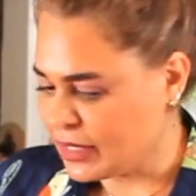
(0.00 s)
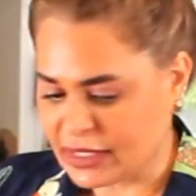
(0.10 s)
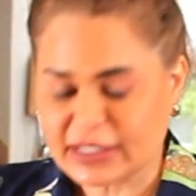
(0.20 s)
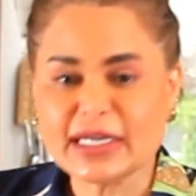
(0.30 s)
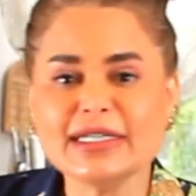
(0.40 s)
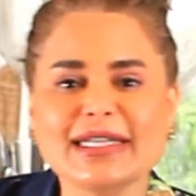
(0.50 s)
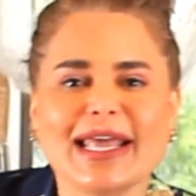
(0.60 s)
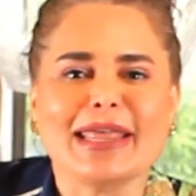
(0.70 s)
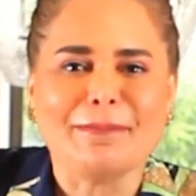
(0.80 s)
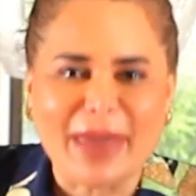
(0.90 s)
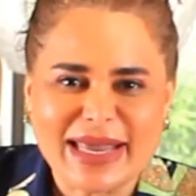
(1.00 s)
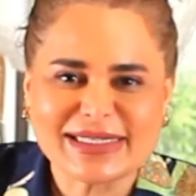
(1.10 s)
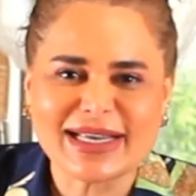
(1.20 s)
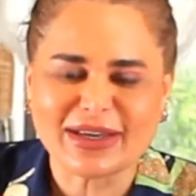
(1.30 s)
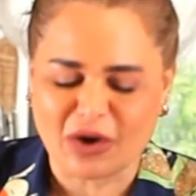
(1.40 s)
This is the
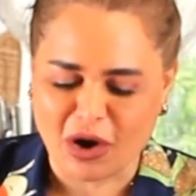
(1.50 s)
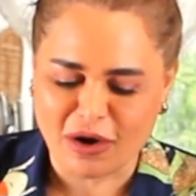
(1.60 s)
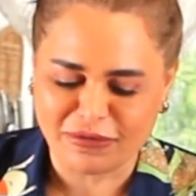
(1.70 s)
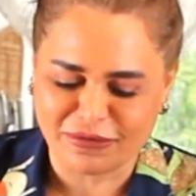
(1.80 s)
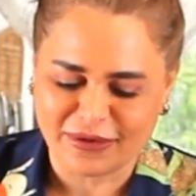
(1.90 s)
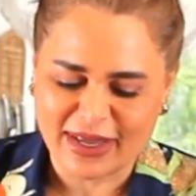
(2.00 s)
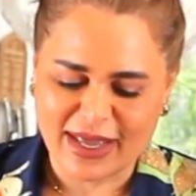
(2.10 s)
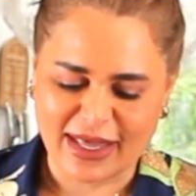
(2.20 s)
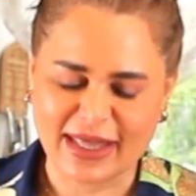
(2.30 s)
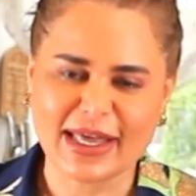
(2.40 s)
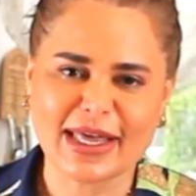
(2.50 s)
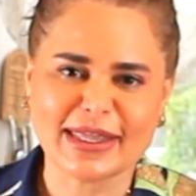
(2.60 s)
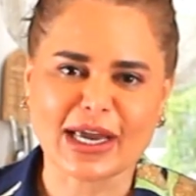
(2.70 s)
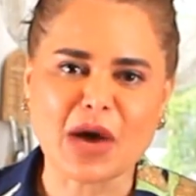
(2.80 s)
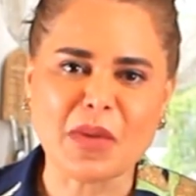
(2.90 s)
basic of
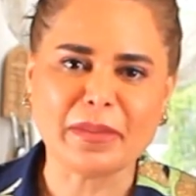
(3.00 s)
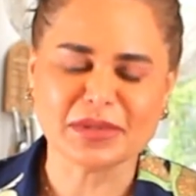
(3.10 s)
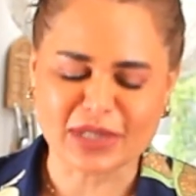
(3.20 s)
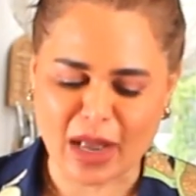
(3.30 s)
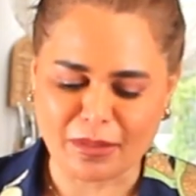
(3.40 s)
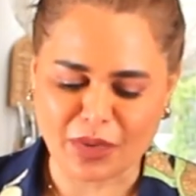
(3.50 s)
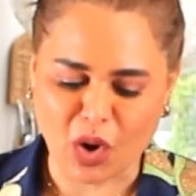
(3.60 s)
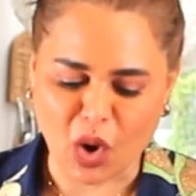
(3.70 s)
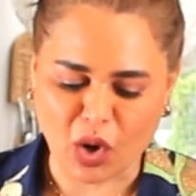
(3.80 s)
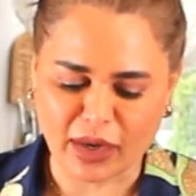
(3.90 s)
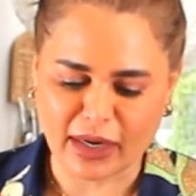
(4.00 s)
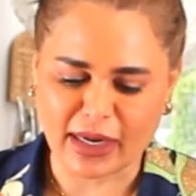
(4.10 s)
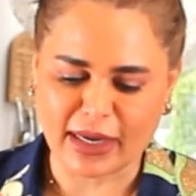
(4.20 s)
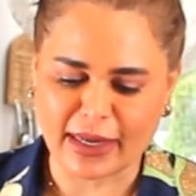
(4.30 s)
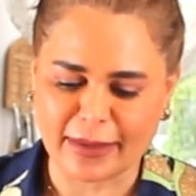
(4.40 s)
the kebab sab or
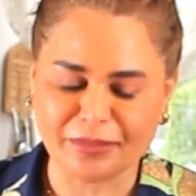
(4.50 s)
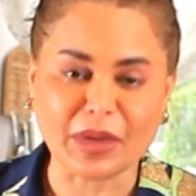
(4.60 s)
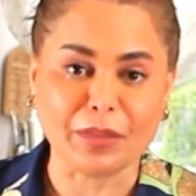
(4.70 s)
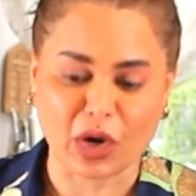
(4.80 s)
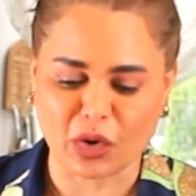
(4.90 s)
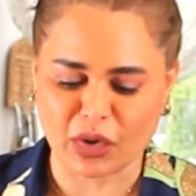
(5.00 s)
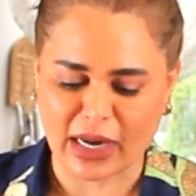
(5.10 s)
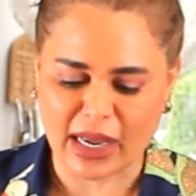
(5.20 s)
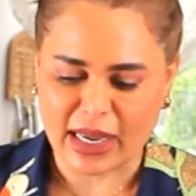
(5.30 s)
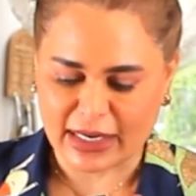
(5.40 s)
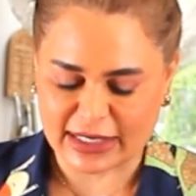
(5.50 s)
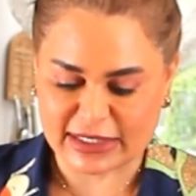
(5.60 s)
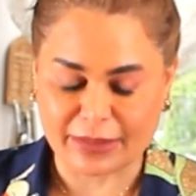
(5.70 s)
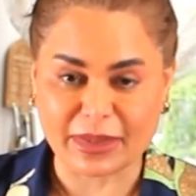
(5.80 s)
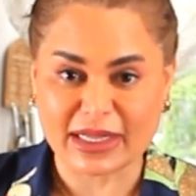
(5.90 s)
the pakora
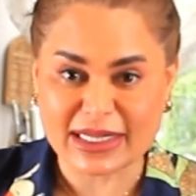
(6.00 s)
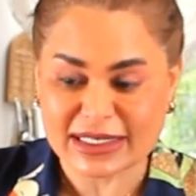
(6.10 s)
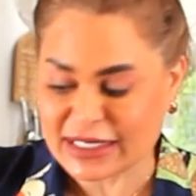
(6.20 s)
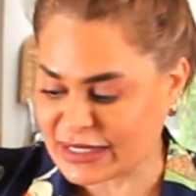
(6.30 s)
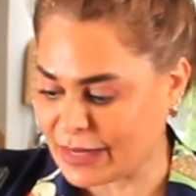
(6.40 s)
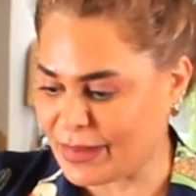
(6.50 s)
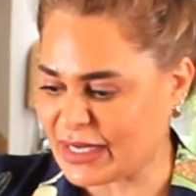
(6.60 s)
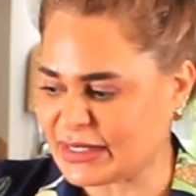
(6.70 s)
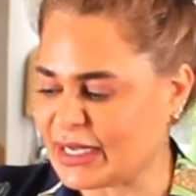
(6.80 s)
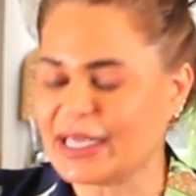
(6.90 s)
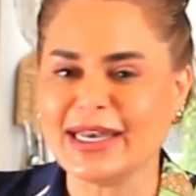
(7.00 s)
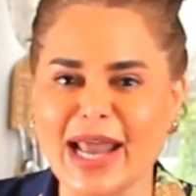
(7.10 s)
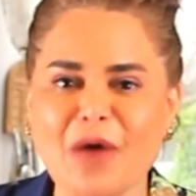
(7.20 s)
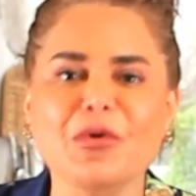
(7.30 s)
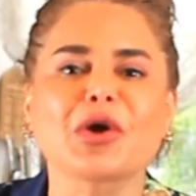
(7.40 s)
recipe. This is the basic.
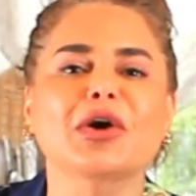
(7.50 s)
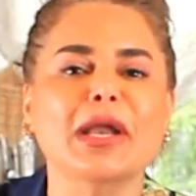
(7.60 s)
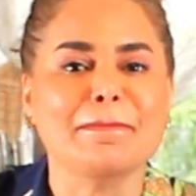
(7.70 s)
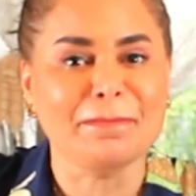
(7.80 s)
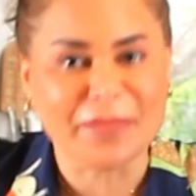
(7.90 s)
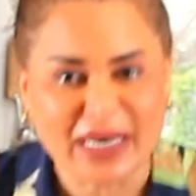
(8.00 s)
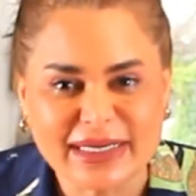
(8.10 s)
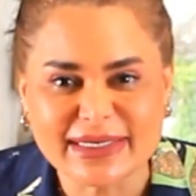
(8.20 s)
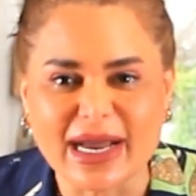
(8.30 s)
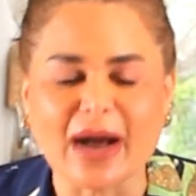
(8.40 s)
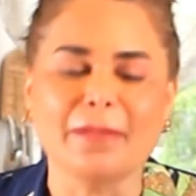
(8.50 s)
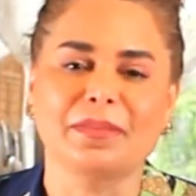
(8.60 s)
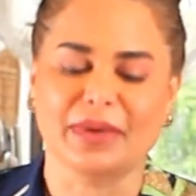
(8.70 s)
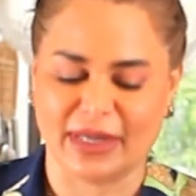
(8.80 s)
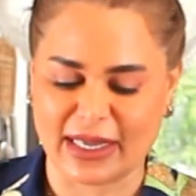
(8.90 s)
Now we're going to build
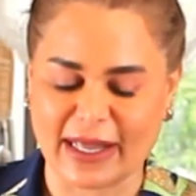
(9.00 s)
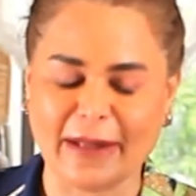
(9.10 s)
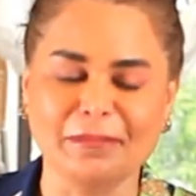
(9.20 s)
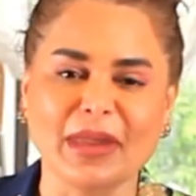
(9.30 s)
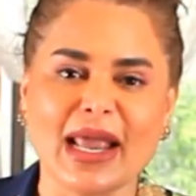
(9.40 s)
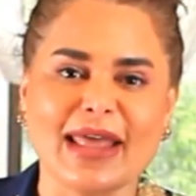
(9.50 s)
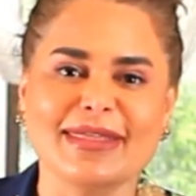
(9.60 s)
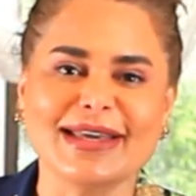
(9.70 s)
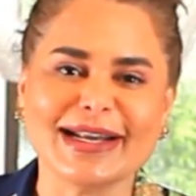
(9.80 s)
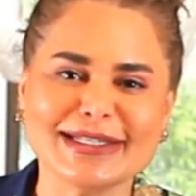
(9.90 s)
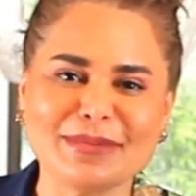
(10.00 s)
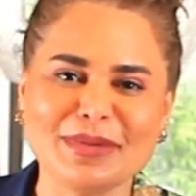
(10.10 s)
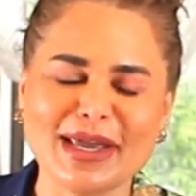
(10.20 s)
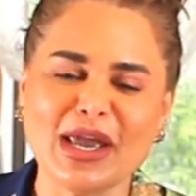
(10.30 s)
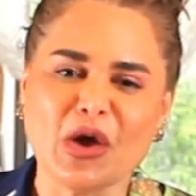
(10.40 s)
up the
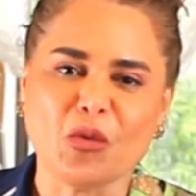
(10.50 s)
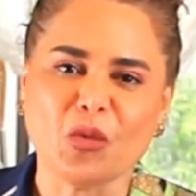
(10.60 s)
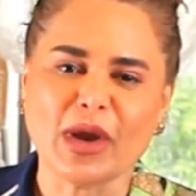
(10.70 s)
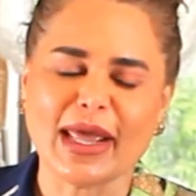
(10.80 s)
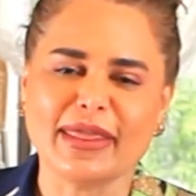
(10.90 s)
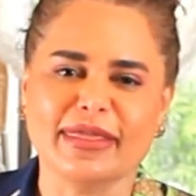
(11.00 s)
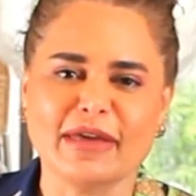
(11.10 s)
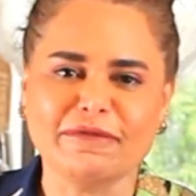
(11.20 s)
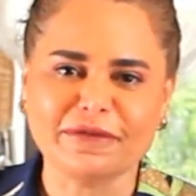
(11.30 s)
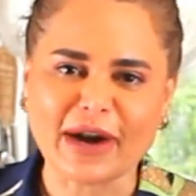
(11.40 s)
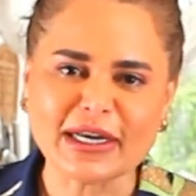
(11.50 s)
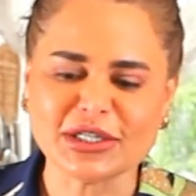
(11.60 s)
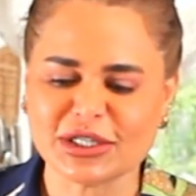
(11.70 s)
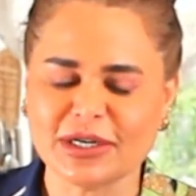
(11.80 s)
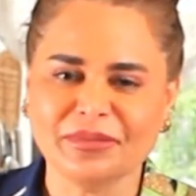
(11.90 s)
recipe with the
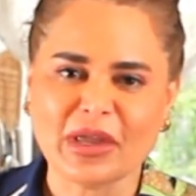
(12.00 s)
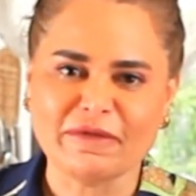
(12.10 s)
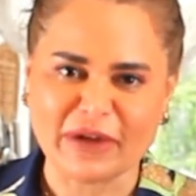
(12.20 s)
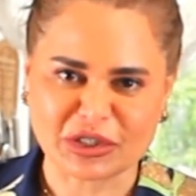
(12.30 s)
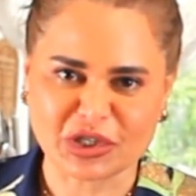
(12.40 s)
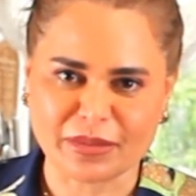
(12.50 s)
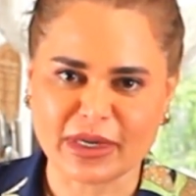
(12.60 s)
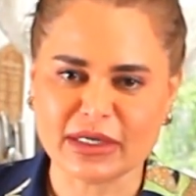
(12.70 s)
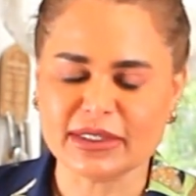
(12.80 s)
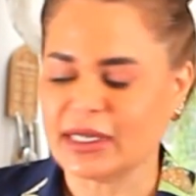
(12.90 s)
fresh vegetables.